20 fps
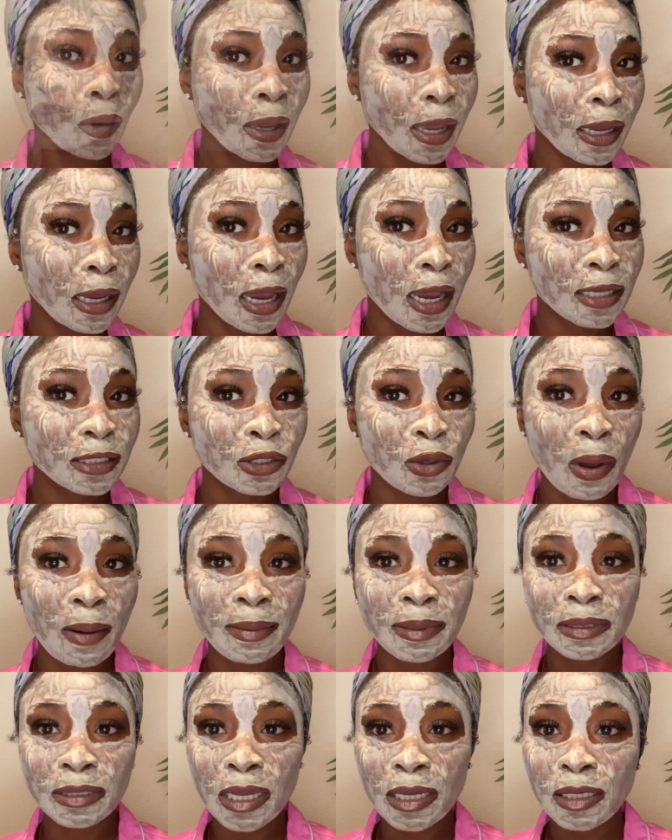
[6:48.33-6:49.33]
Okay guys, so I'm
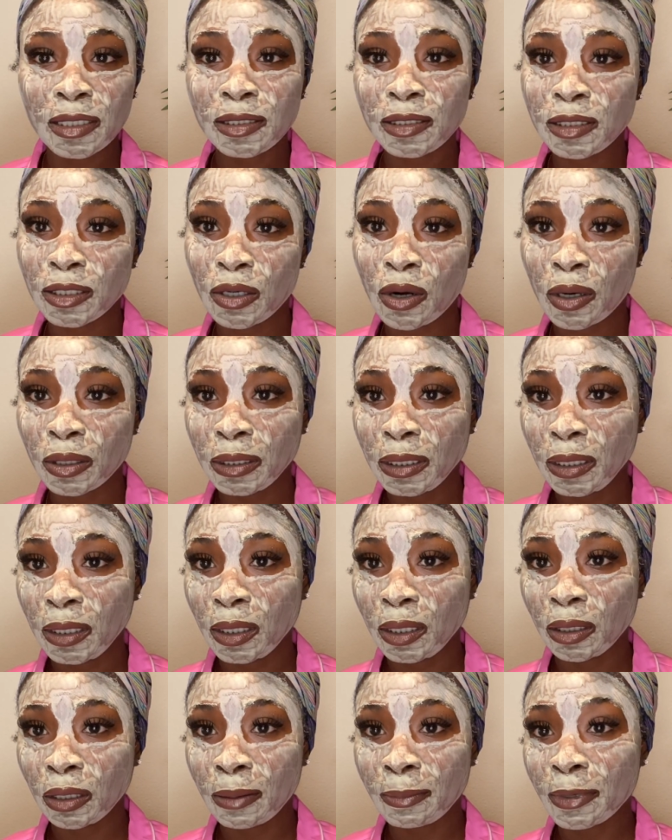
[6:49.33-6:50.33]
gonna let it sit on
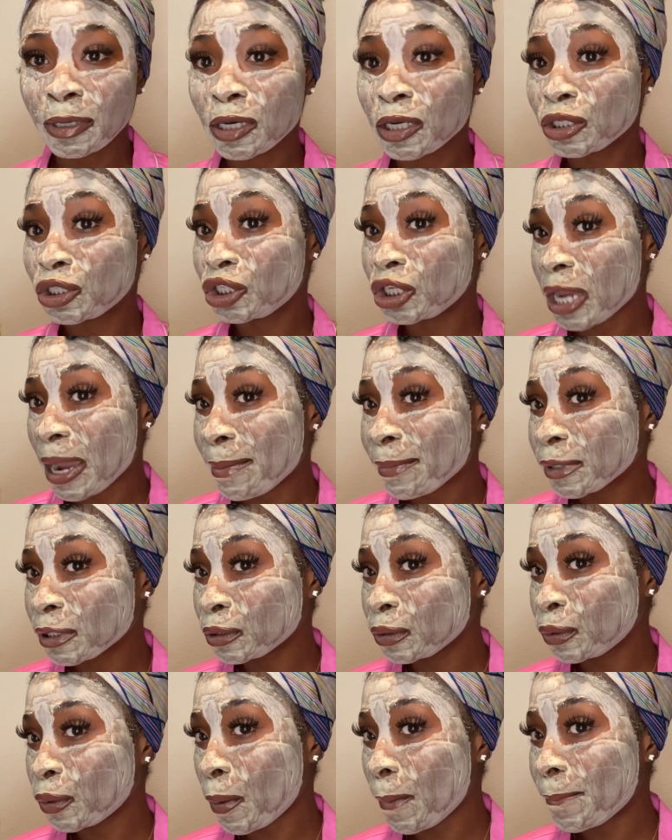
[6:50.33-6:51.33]
here. I'm gonna jam a
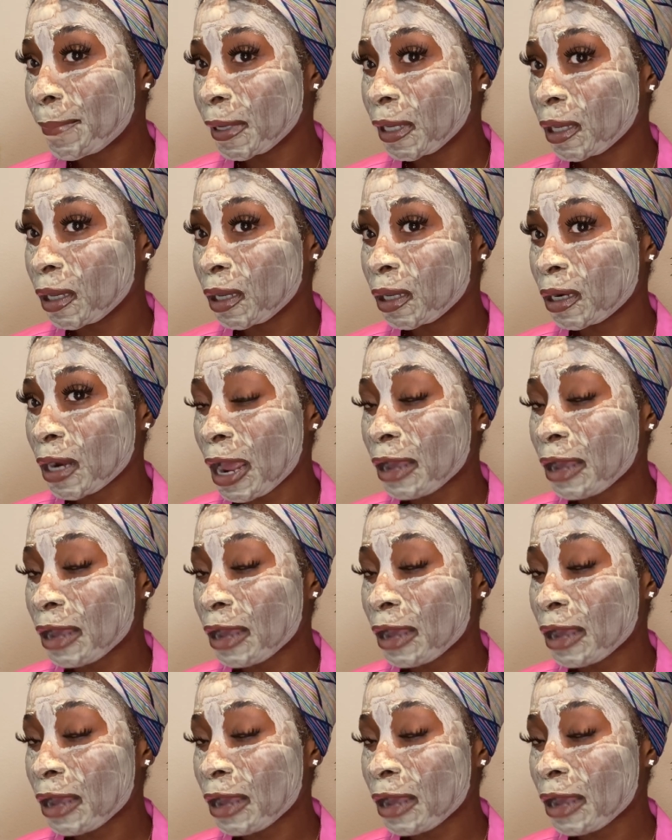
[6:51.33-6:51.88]
little bit.